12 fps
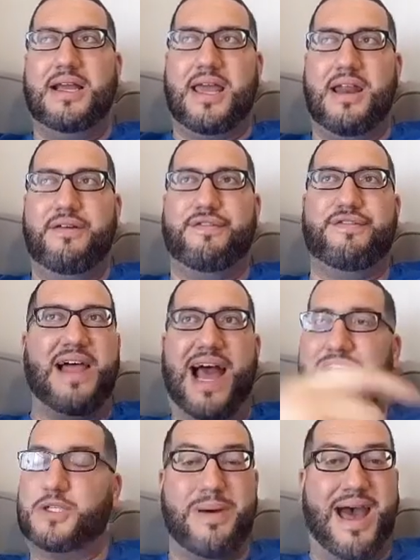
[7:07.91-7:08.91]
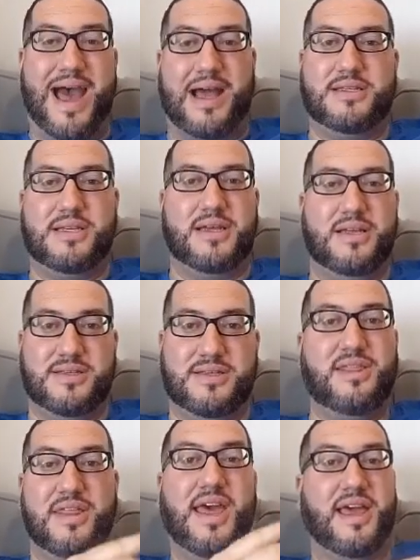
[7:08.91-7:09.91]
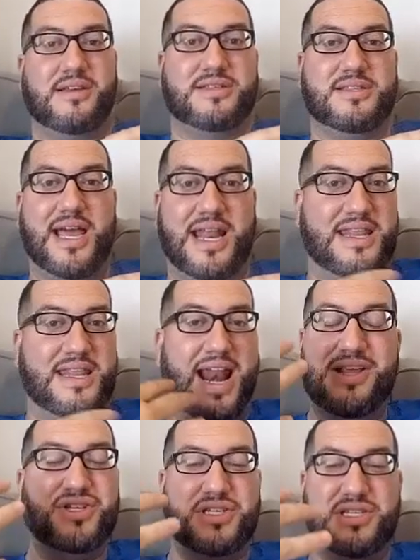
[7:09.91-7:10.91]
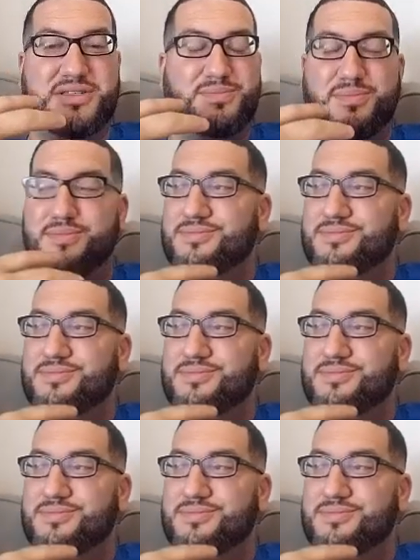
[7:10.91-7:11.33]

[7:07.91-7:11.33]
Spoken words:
of can flash back to things that I just